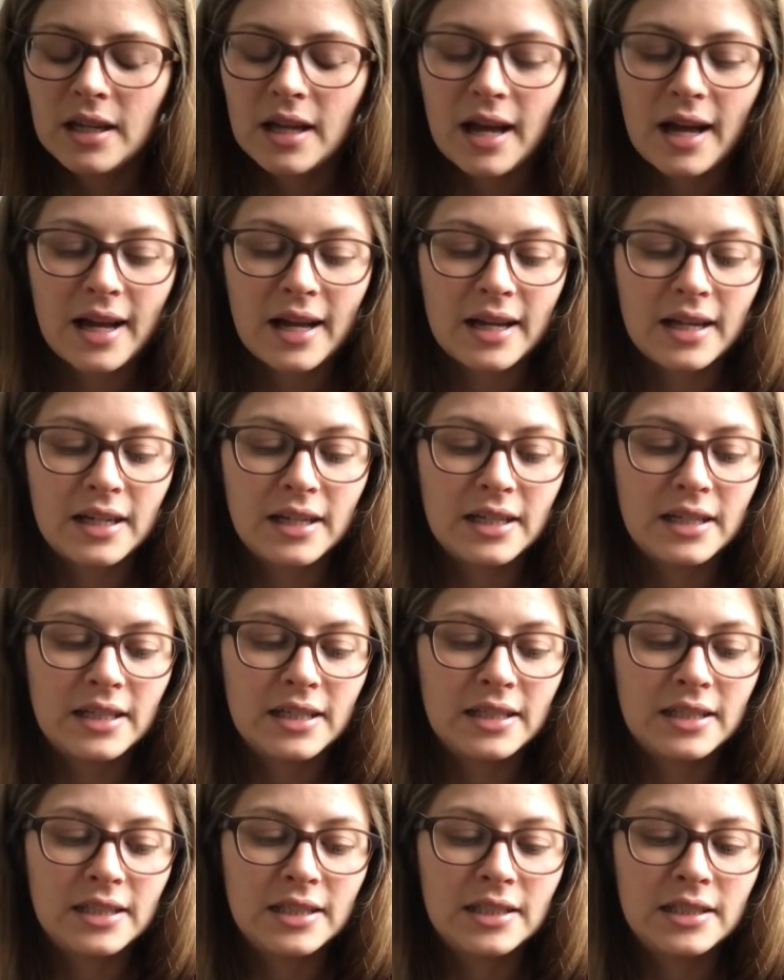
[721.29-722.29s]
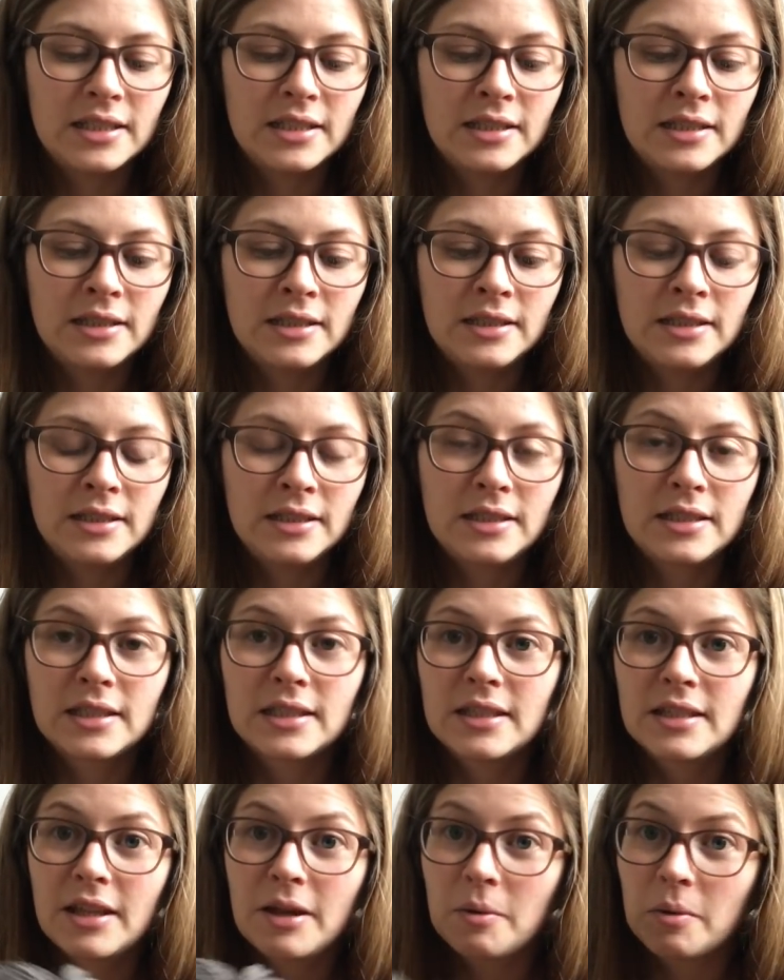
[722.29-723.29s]
and
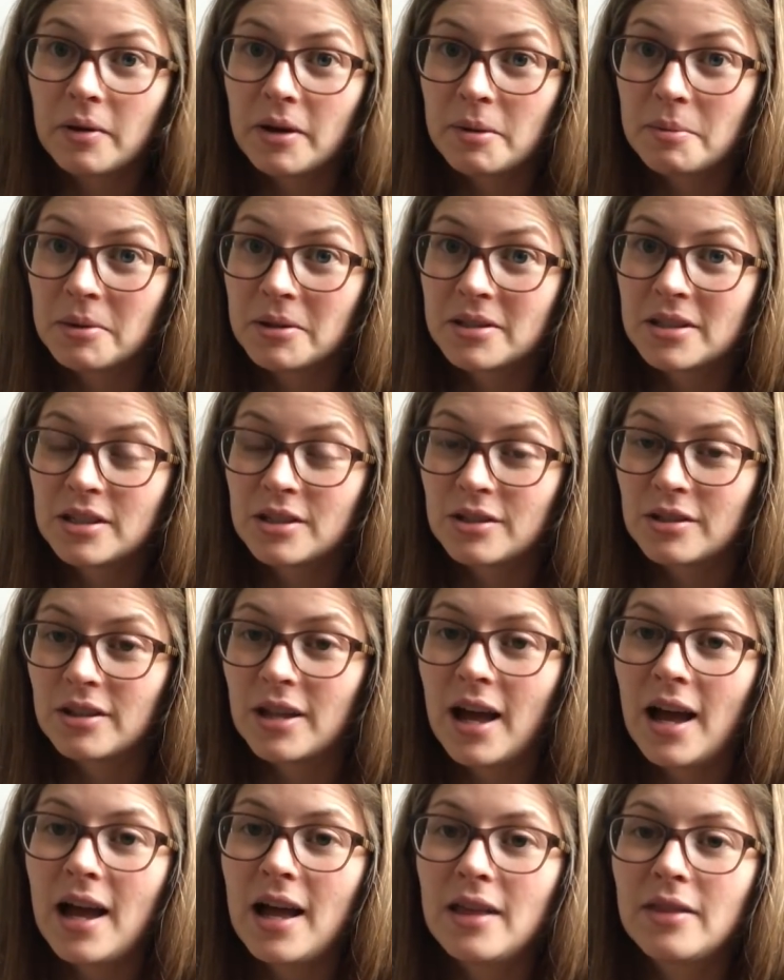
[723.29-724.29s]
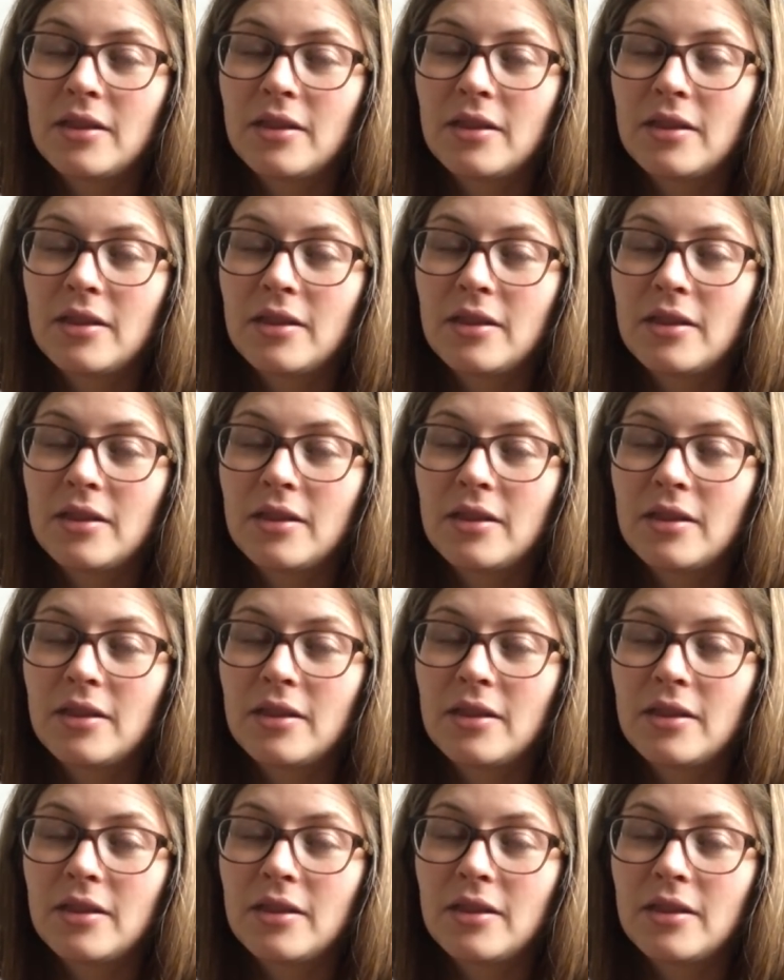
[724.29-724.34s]
they were able to do that,